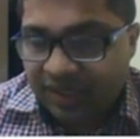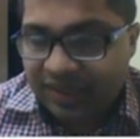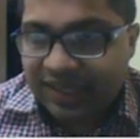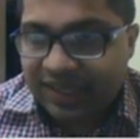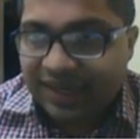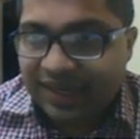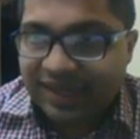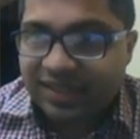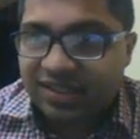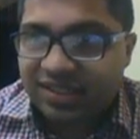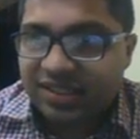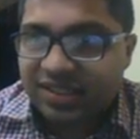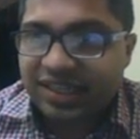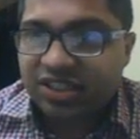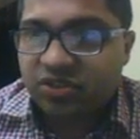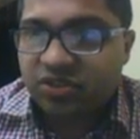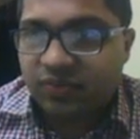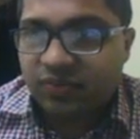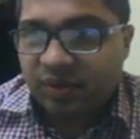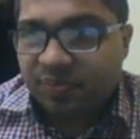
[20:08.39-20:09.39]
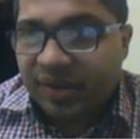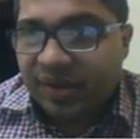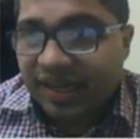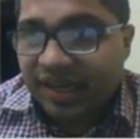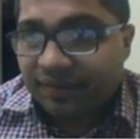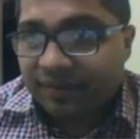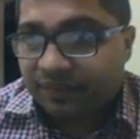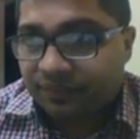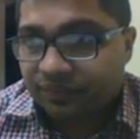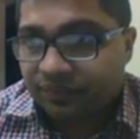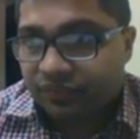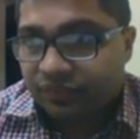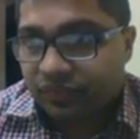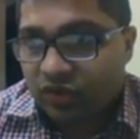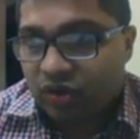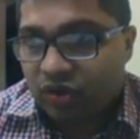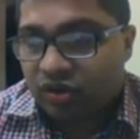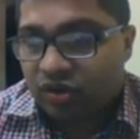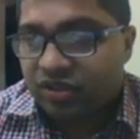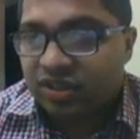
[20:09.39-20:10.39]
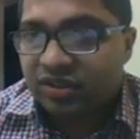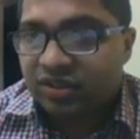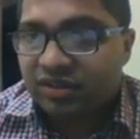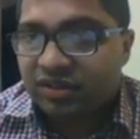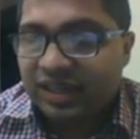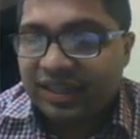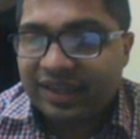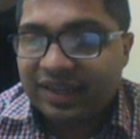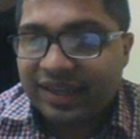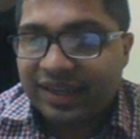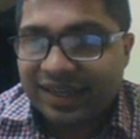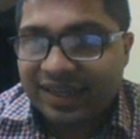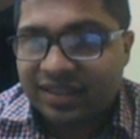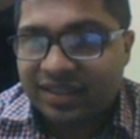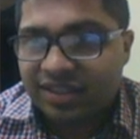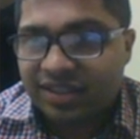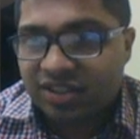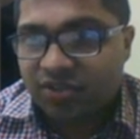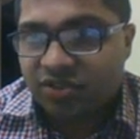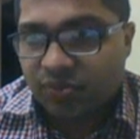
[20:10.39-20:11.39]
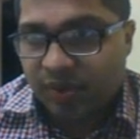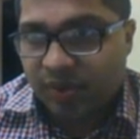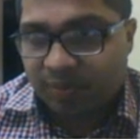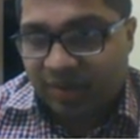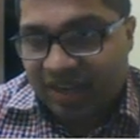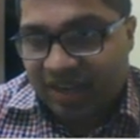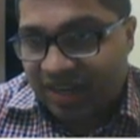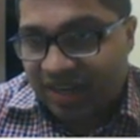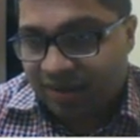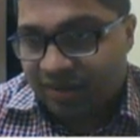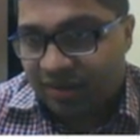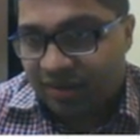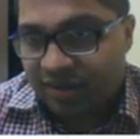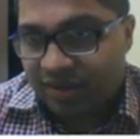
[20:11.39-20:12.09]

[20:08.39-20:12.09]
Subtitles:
then exchange will pay or the clearing agents will pay.